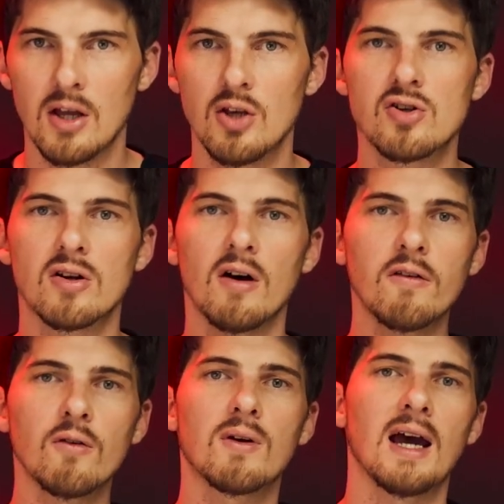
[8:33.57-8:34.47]
You should
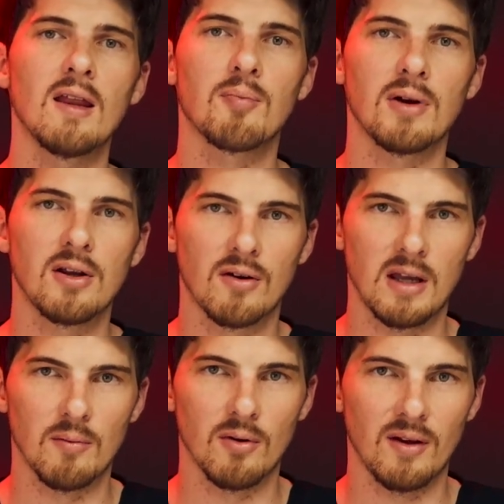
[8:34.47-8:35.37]
also calibrate your
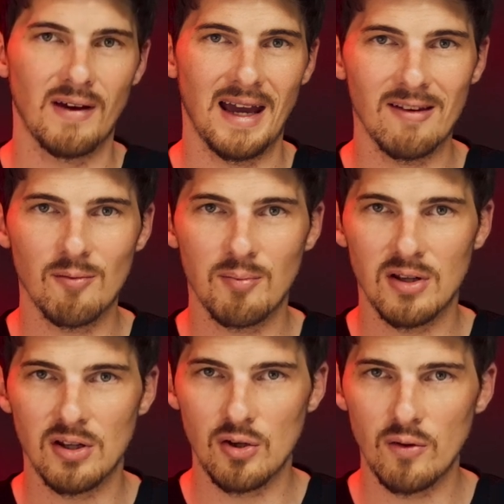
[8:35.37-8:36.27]
gimbal if it hasn't
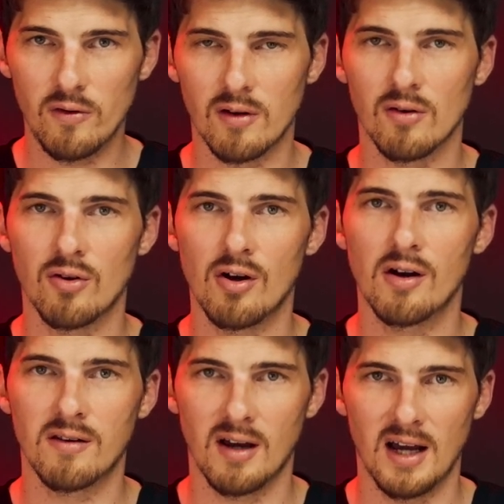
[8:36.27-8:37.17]
been used in a
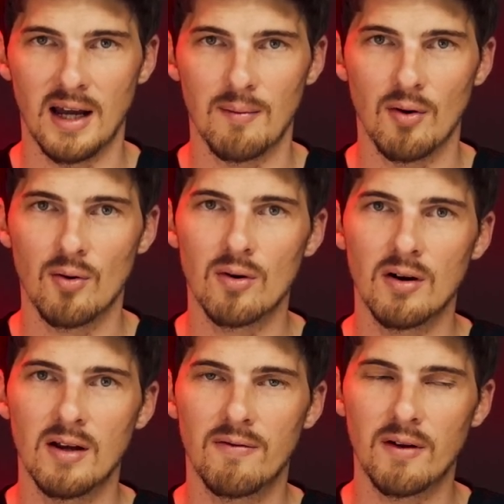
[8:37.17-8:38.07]
long time,
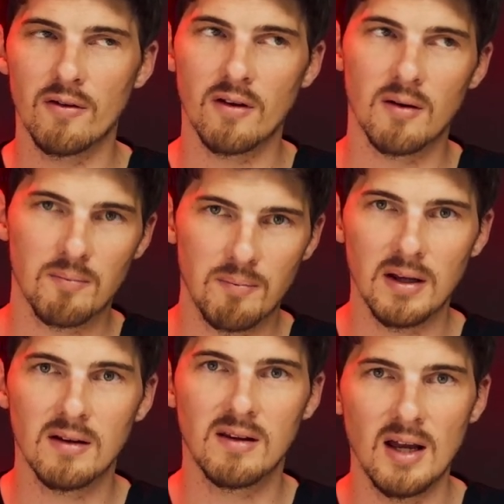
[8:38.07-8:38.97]
or if there's a
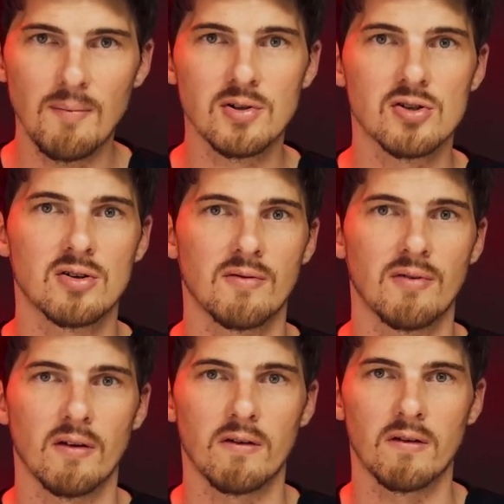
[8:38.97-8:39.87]
big temperature
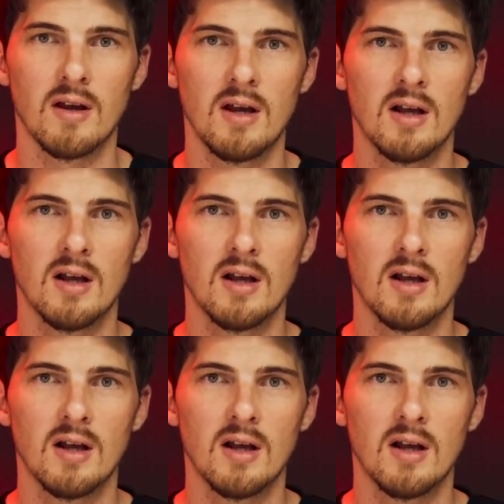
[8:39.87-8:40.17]
difference,